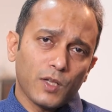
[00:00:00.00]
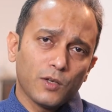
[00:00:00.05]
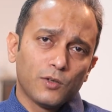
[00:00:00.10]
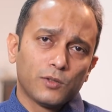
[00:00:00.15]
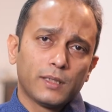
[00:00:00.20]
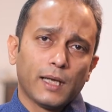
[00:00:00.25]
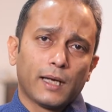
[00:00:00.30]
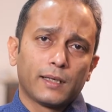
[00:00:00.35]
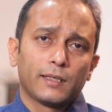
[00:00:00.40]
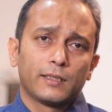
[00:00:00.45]

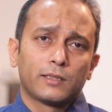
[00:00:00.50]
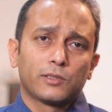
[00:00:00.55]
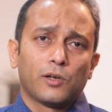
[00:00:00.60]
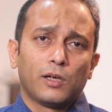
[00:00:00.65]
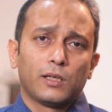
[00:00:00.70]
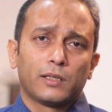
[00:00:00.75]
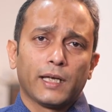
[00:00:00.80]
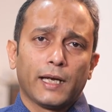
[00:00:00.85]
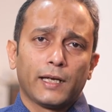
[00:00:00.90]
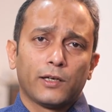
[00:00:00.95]
That is
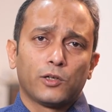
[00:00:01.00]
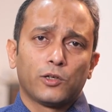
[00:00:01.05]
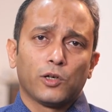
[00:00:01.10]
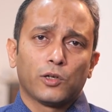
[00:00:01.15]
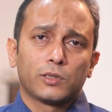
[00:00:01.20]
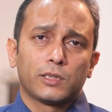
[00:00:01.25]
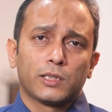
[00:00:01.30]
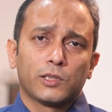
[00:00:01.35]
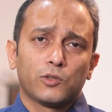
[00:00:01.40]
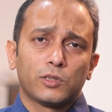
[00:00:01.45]
called
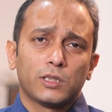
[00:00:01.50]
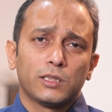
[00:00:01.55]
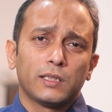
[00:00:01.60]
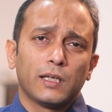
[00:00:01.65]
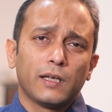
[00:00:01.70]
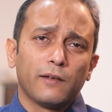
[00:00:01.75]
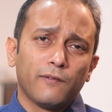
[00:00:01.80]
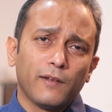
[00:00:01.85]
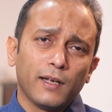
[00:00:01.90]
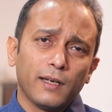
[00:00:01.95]

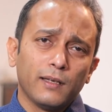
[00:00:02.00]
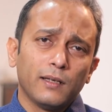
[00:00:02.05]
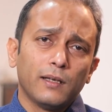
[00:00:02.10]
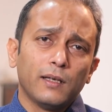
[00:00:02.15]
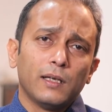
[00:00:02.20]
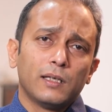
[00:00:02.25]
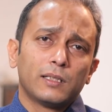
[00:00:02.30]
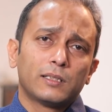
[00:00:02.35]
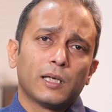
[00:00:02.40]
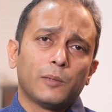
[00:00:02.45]
thyrotoxicosis. Even
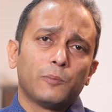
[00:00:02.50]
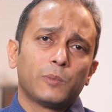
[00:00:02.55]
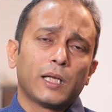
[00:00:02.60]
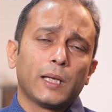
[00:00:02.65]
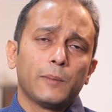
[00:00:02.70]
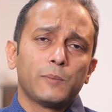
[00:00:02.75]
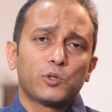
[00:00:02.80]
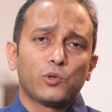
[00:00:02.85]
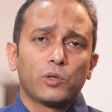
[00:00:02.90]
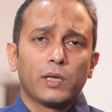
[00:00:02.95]

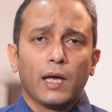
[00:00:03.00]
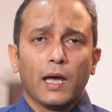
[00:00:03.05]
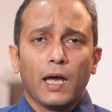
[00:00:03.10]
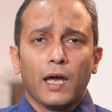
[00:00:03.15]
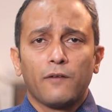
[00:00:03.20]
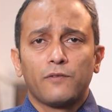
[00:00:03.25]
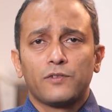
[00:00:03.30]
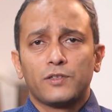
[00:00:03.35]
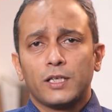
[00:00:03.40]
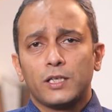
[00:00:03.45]
sometimes we
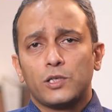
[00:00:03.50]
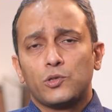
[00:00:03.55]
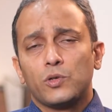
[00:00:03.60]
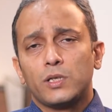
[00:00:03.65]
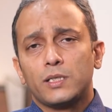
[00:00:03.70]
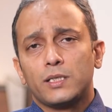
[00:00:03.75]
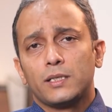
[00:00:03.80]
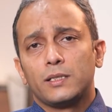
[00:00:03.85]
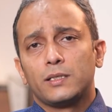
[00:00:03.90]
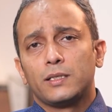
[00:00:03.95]
have
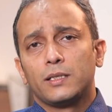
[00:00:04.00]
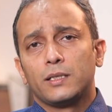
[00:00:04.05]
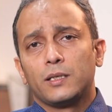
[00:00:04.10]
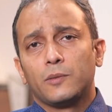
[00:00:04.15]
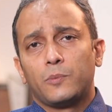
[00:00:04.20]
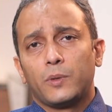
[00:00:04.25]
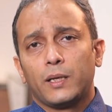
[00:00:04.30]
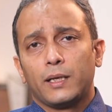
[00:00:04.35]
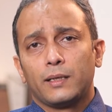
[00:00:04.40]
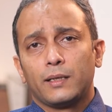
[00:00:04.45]
situations in
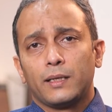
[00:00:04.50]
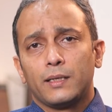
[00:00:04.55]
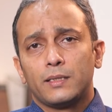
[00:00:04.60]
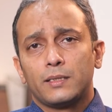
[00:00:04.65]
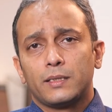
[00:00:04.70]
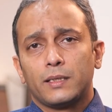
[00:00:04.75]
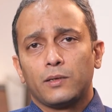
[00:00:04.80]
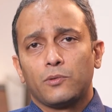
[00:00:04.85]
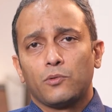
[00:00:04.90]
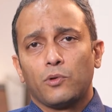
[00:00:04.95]
the
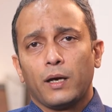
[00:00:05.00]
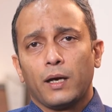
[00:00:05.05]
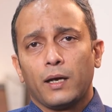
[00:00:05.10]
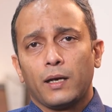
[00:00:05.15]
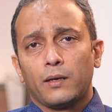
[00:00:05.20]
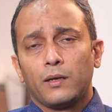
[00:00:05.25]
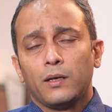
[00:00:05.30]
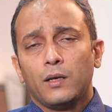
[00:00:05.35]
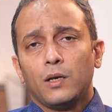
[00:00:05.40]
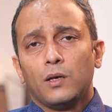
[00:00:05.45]
pregnancy
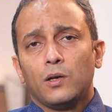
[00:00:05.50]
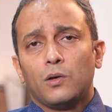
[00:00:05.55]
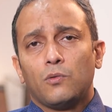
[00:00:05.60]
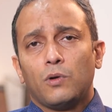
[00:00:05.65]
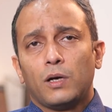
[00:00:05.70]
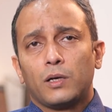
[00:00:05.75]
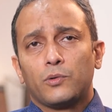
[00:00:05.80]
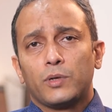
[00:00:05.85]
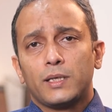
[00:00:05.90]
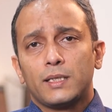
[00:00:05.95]
where
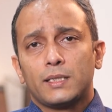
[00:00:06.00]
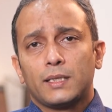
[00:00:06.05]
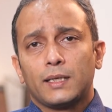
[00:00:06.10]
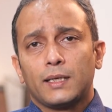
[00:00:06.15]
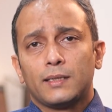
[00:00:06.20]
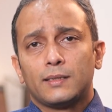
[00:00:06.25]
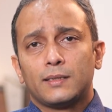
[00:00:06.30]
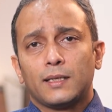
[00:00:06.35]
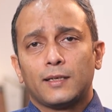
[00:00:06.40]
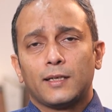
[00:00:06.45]
what we
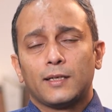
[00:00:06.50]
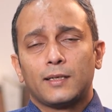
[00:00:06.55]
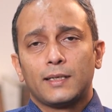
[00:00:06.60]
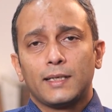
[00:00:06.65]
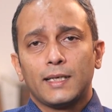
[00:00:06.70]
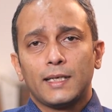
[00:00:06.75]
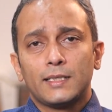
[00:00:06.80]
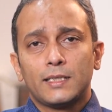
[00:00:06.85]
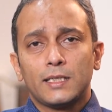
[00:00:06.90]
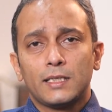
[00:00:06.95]
see is that the
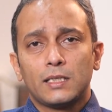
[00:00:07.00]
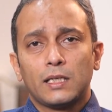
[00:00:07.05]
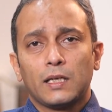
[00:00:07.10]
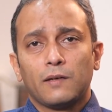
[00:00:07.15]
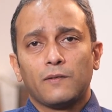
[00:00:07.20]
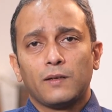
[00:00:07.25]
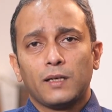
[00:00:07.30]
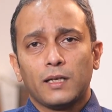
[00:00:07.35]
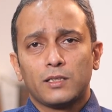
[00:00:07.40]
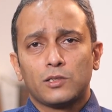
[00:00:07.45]
TSH
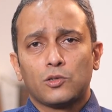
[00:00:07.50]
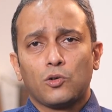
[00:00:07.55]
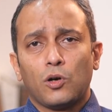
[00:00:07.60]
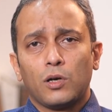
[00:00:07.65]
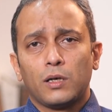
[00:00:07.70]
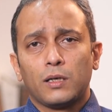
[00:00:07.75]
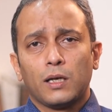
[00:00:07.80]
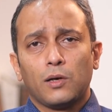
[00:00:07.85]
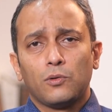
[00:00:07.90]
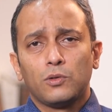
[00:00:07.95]
level has
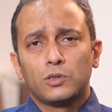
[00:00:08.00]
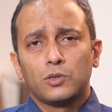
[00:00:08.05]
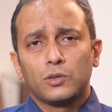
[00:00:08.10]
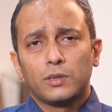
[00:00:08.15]
gone down.